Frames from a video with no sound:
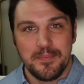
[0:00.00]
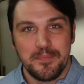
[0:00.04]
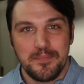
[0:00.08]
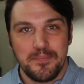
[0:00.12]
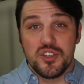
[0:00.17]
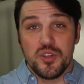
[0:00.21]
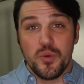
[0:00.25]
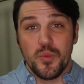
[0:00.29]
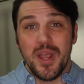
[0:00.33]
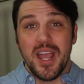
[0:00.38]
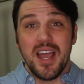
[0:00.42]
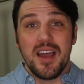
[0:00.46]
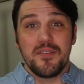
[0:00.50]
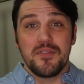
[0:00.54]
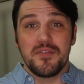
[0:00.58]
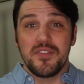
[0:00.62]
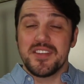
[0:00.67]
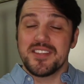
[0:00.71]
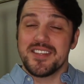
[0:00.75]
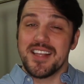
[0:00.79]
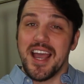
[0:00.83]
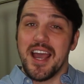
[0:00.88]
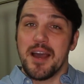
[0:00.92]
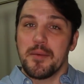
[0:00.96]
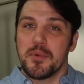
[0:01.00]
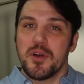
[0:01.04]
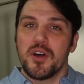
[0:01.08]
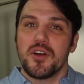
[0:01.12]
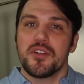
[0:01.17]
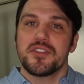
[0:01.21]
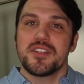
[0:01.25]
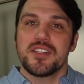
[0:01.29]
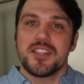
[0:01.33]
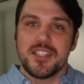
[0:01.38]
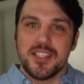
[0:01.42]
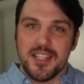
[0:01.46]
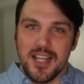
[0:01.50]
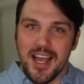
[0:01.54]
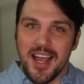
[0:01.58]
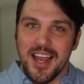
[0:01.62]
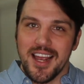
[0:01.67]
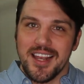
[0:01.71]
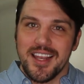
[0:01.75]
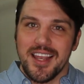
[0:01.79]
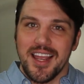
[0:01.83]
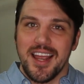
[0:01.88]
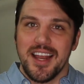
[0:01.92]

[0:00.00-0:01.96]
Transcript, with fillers: So we have this app called Slack,